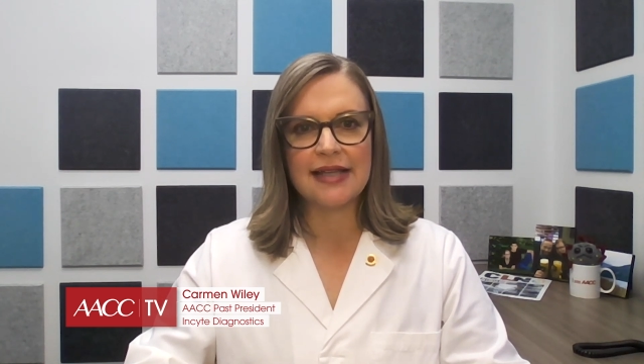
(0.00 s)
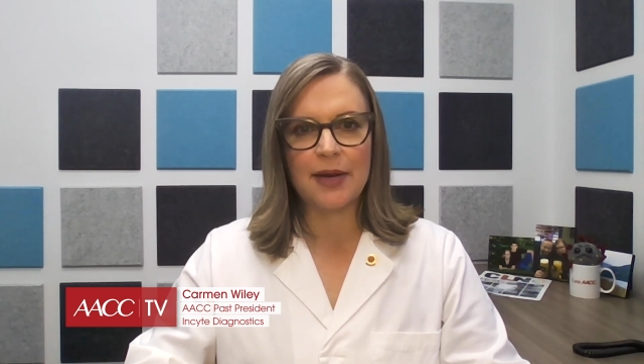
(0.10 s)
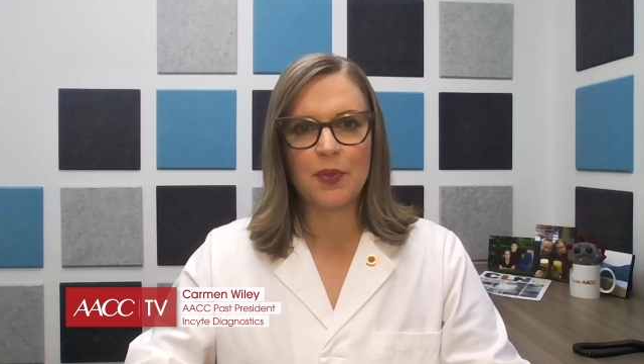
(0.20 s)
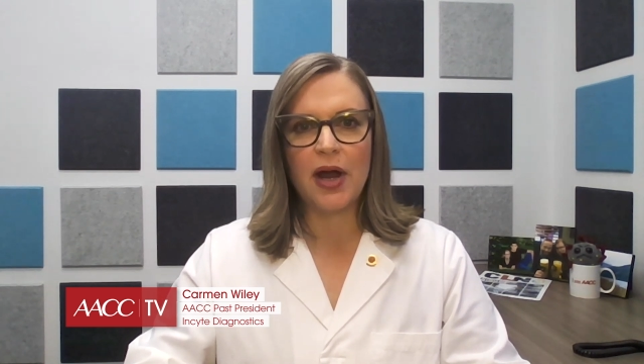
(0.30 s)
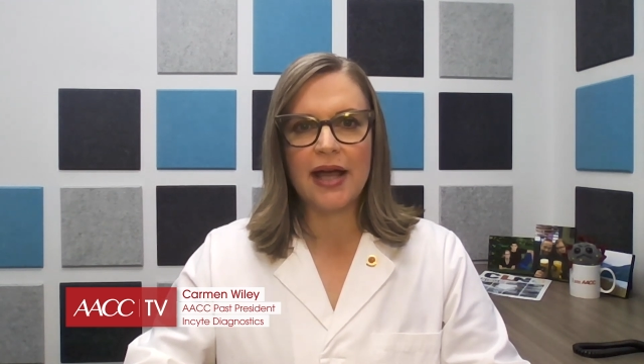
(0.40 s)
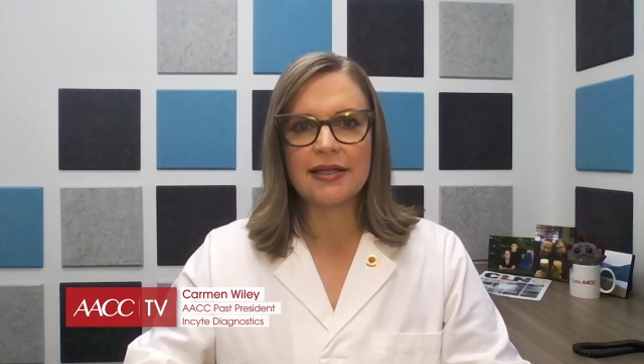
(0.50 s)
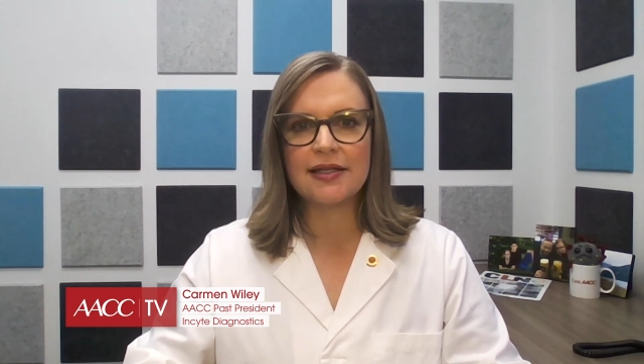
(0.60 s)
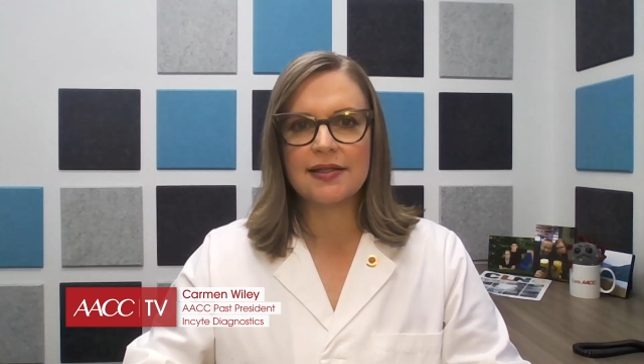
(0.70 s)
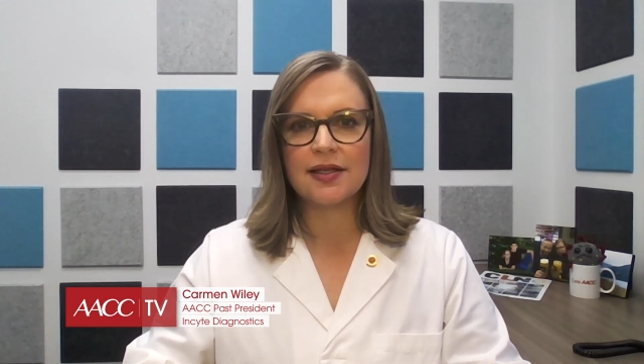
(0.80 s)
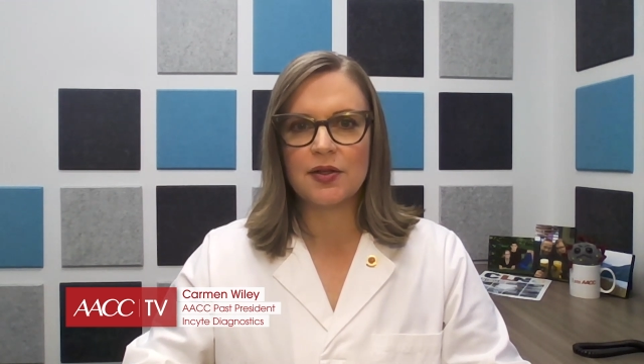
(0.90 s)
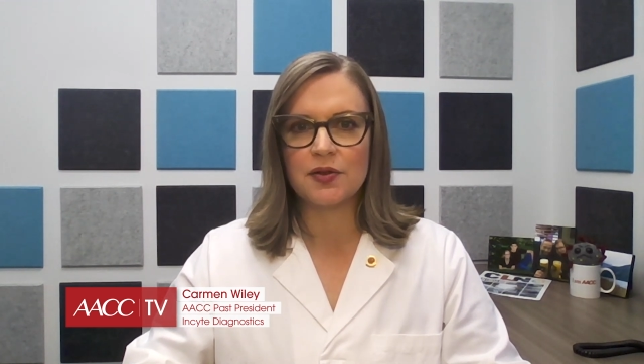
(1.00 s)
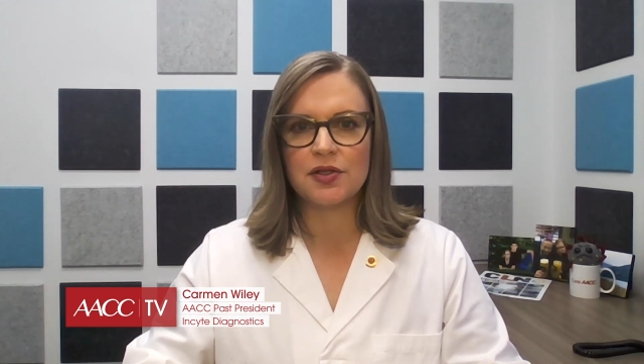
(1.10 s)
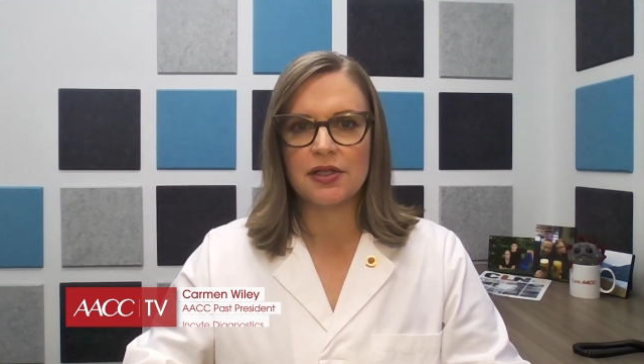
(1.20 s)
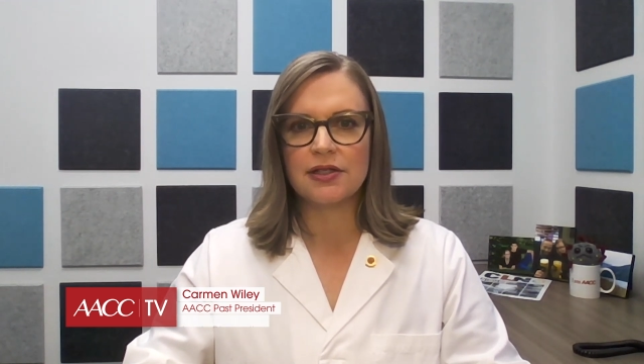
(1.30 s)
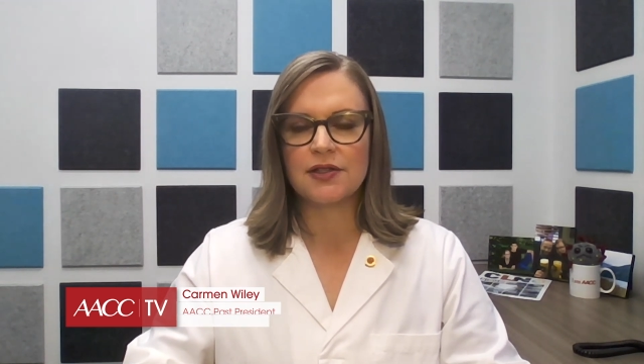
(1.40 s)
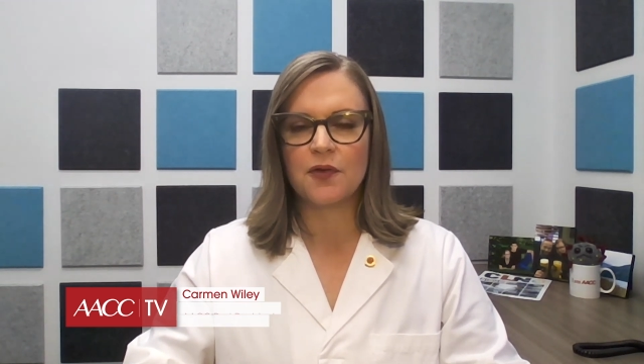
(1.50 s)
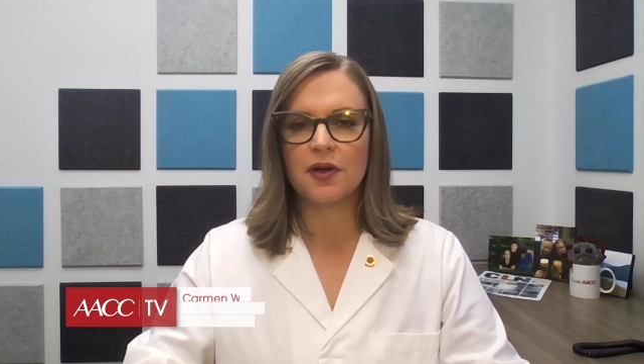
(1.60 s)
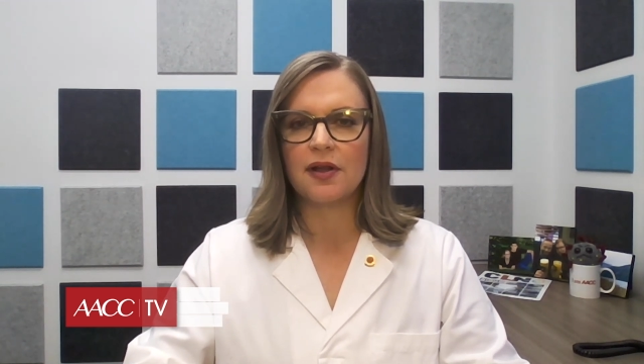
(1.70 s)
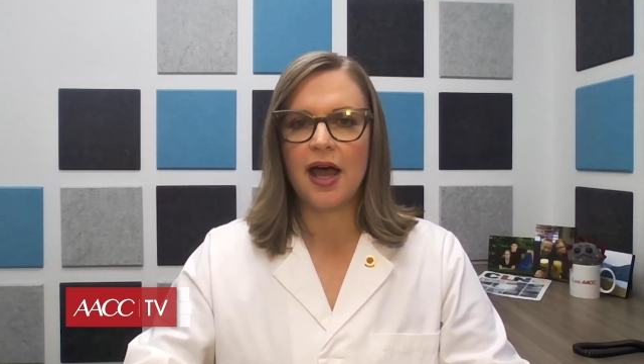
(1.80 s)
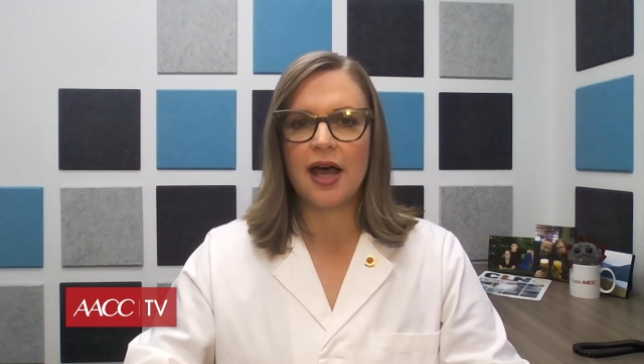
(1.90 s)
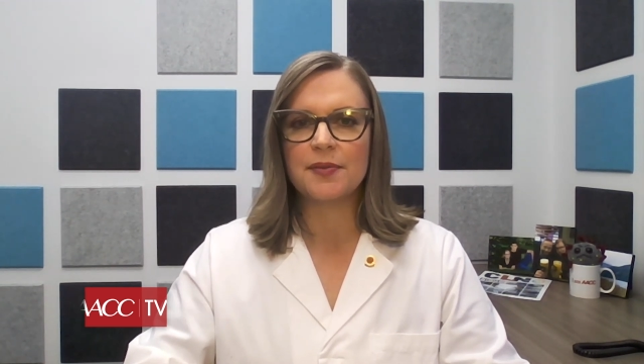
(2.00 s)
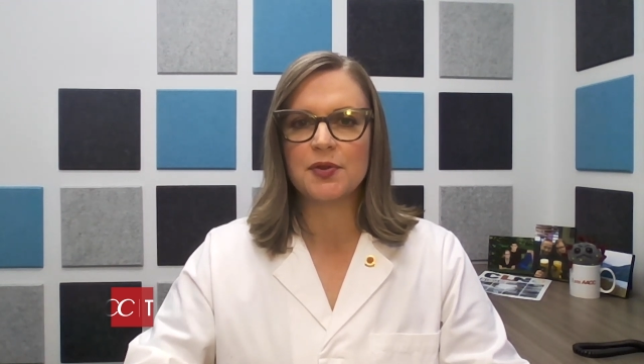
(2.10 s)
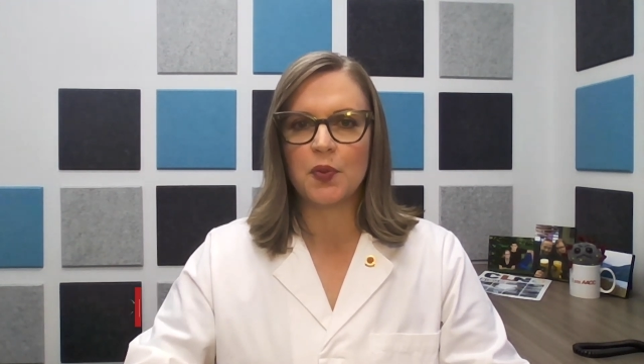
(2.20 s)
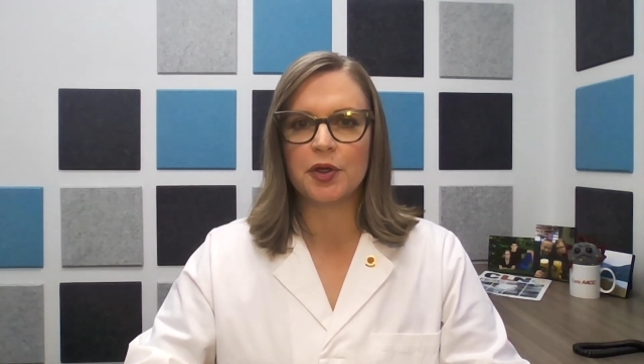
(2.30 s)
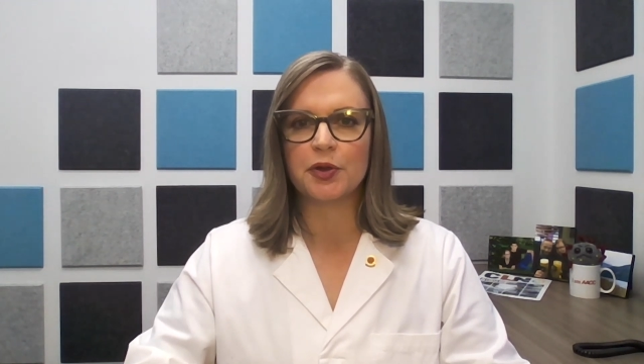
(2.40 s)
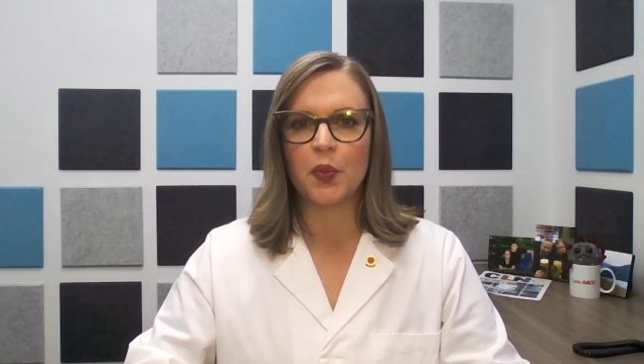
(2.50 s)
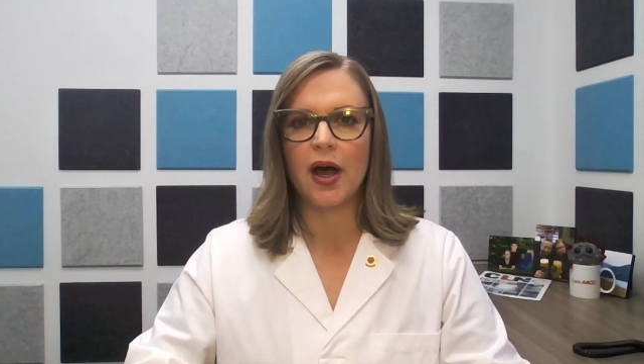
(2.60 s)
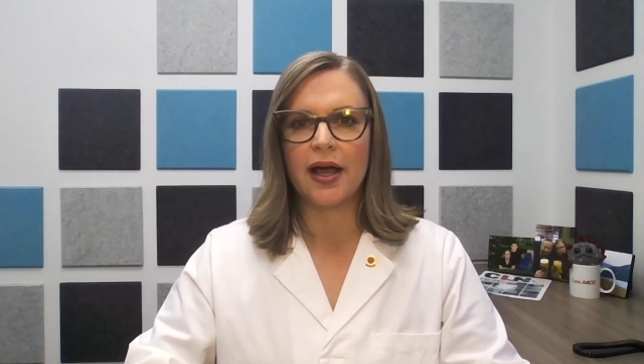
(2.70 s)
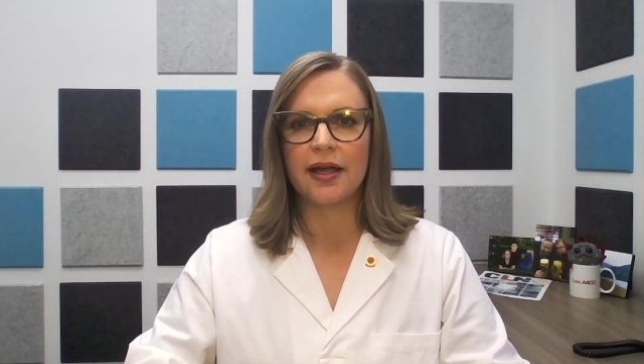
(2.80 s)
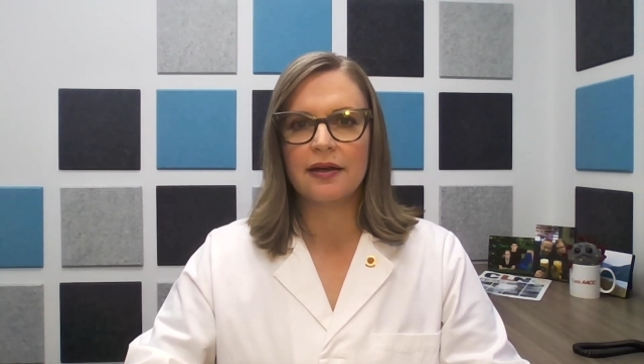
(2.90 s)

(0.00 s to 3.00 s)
and practice solutions for labs worldwide.